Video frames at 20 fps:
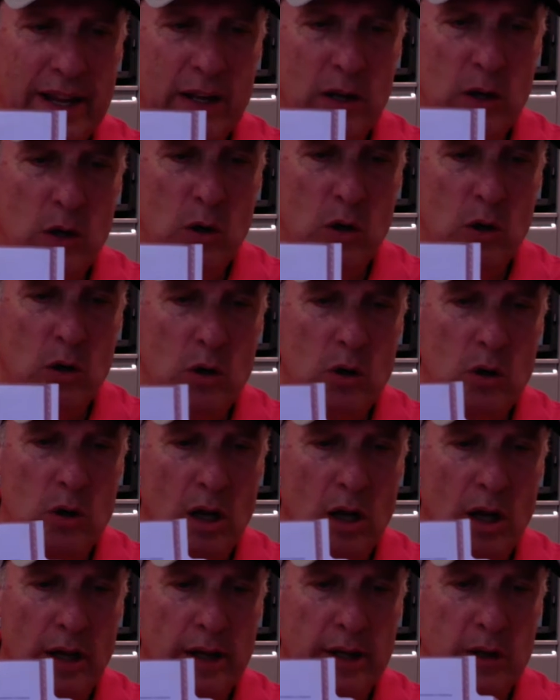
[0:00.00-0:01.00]
a
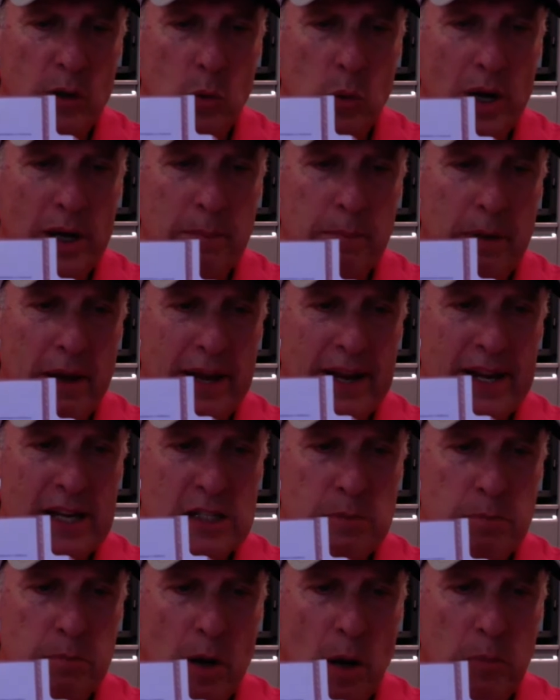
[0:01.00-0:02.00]
quick
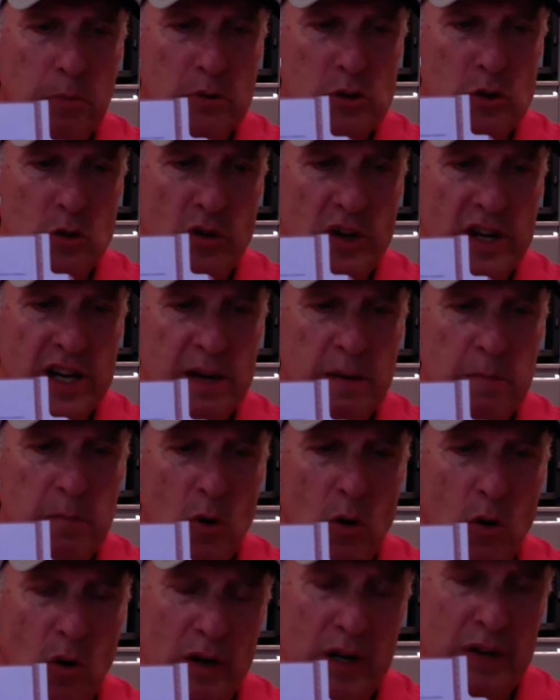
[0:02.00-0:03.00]
pass, bubble screen,
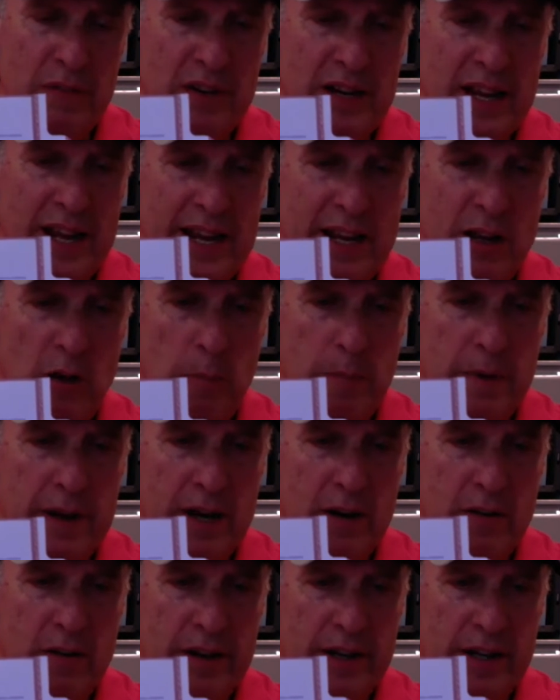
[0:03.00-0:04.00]
or even a Hail
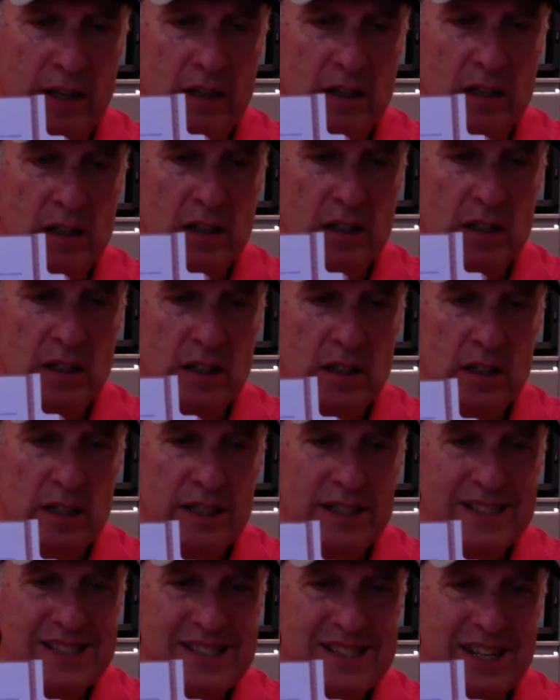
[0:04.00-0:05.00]
Mary.
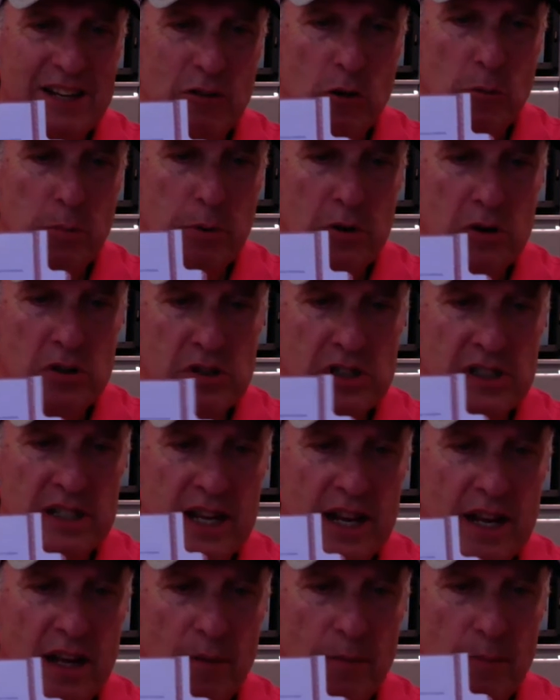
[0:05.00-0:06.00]
Zero
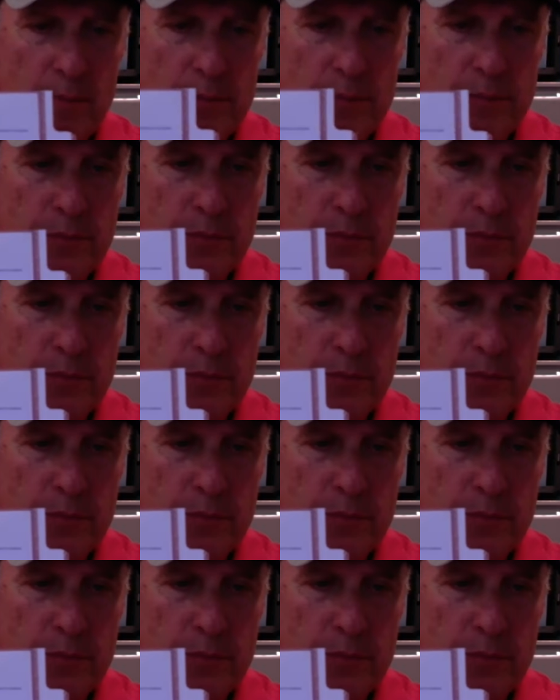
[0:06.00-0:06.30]
personnel.